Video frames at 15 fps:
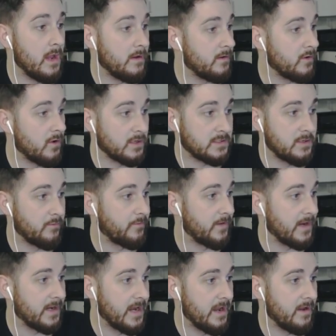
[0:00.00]
nice little
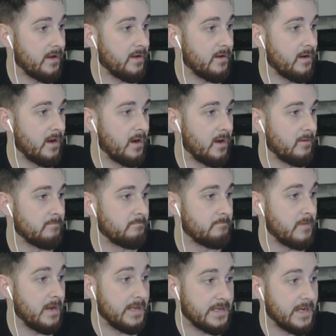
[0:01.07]
flick there. Um,
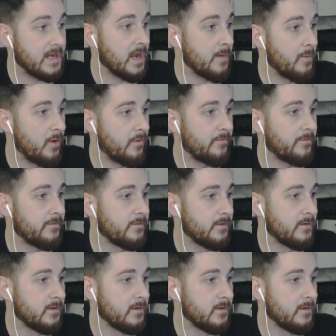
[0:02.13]
it did come off.